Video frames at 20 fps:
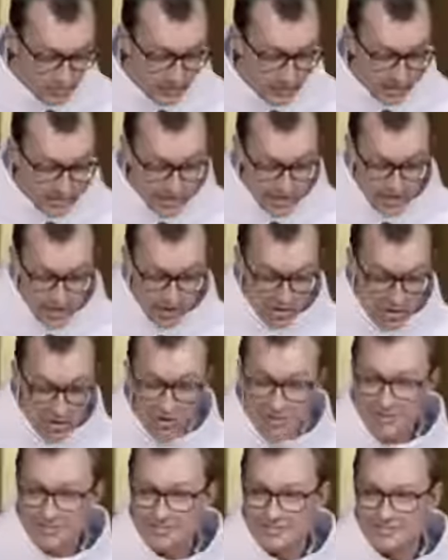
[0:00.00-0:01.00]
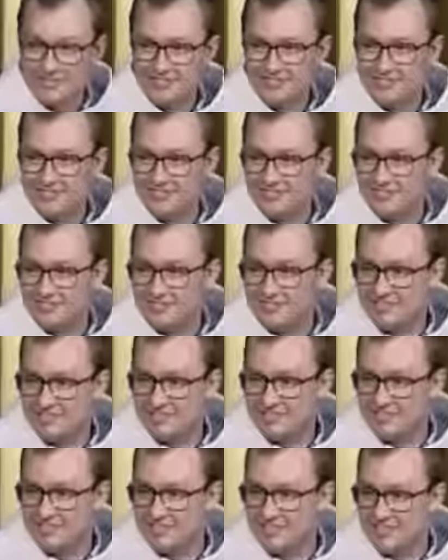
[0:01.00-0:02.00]
Is that all?
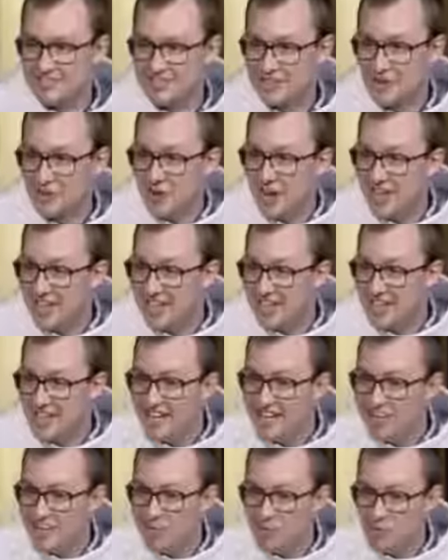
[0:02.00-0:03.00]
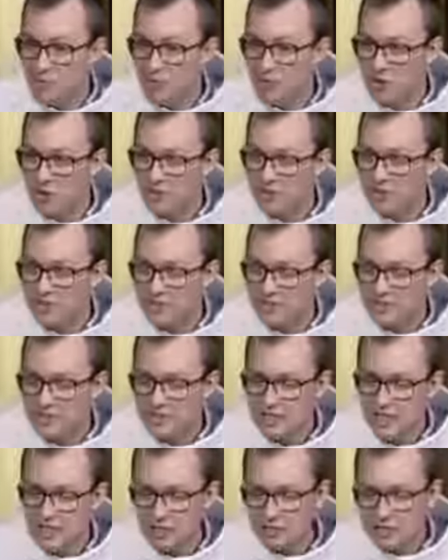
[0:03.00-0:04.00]
Don't I get anything more?
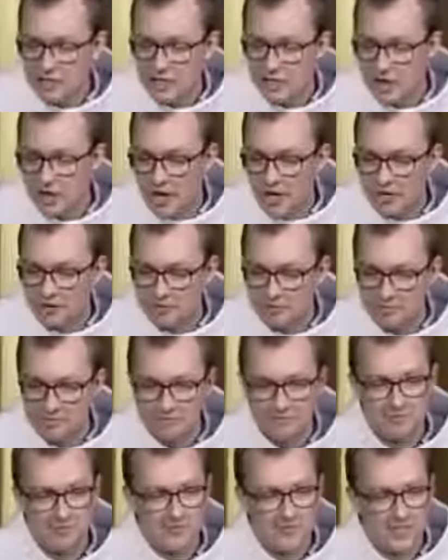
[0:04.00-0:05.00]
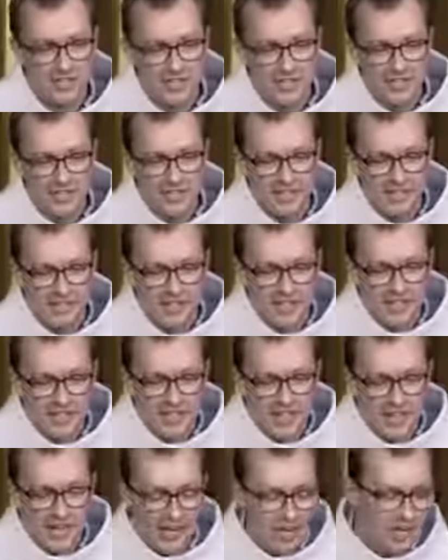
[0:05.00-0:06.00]
It was okay.
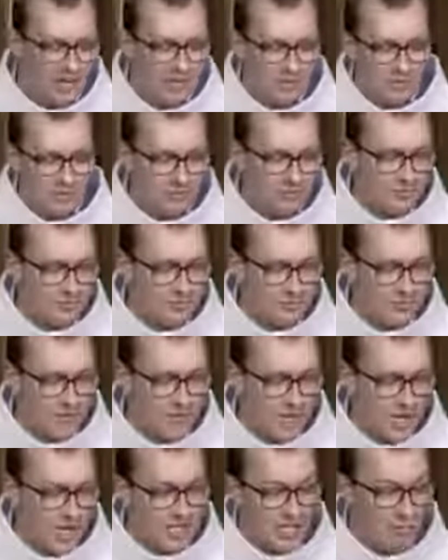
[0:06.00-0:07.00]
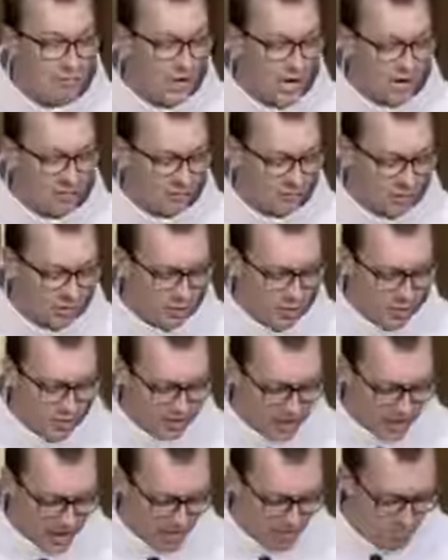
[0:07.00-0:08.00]
I got stuck at the bank for a long
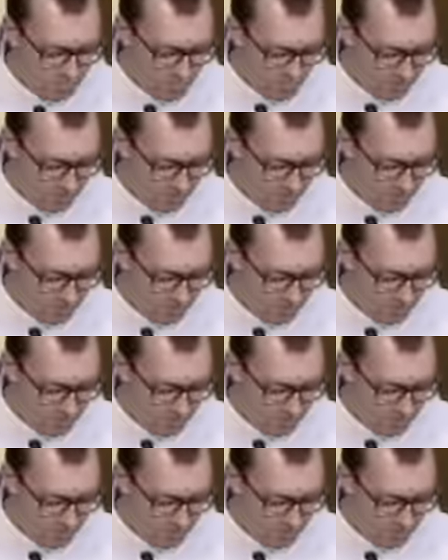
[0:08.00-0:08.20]
time.